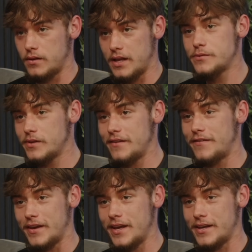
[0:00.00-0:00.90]
That's what they
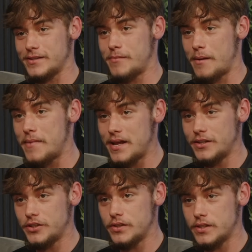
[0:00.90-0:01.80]
forget. It's my
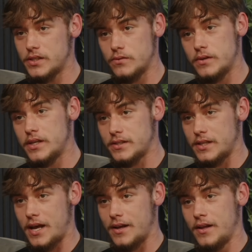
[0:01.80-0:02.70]
managers. It's all this
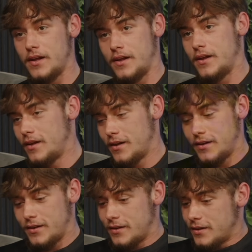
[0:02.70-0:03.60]
like.
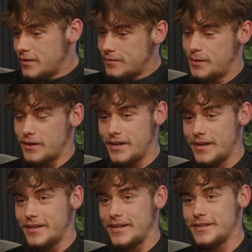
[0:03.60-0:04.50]
But
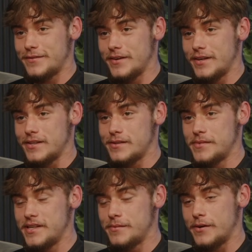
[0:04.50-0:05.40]
yeah, they just think it's
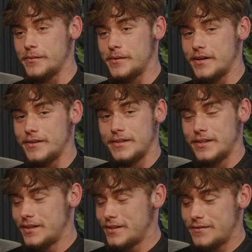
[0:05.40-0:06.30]
me, bro. But
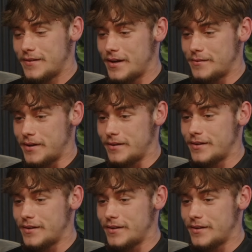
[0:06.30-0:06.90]
it's fine, man.